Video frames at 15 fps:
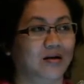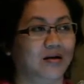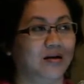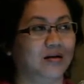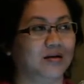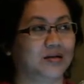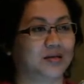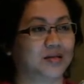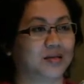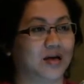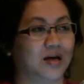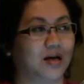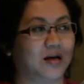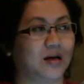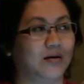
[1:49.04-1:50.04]
It's
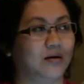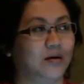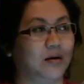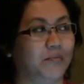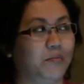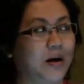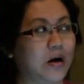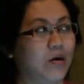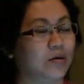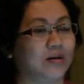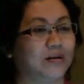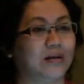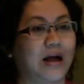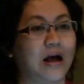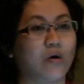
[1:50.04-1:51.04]
about
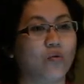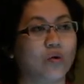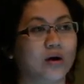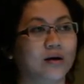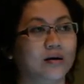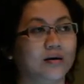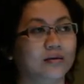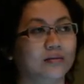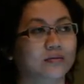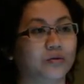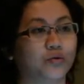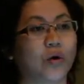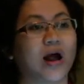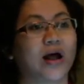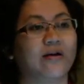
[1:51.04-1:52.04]
an hour
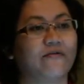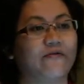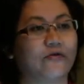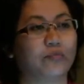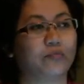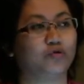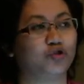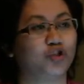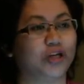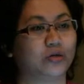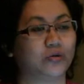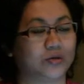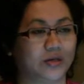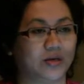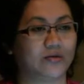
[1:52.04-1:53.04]
drive from Kuching
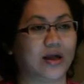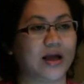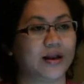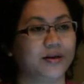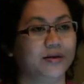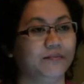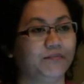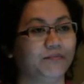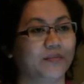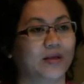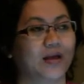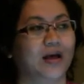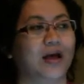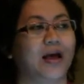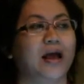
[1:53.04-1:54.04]
to Serian.
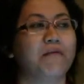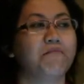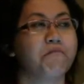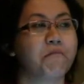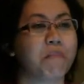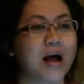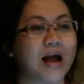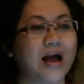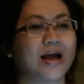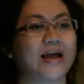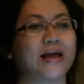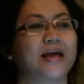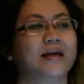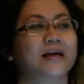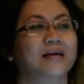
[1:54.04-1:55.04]
And
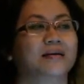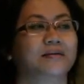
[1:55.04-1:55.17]
my